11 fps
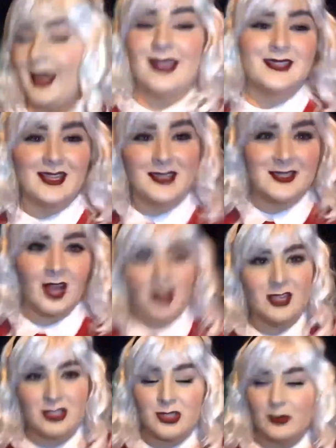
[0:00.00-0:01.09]
Likes his
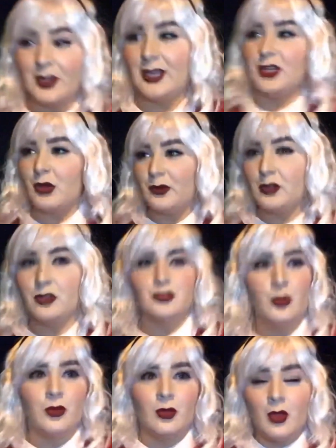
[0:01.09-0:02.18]
costume, and no one knows.
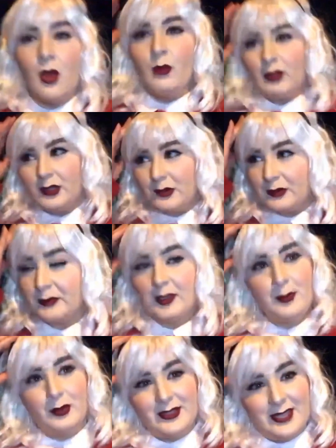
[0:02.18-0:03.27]
Well, no one really
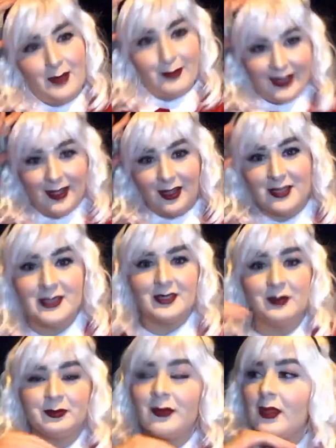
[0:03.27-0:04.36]
points out my
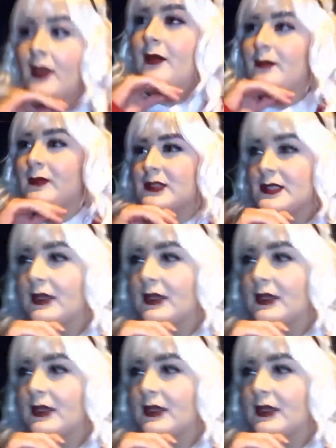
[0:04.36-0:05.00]
costume, but it's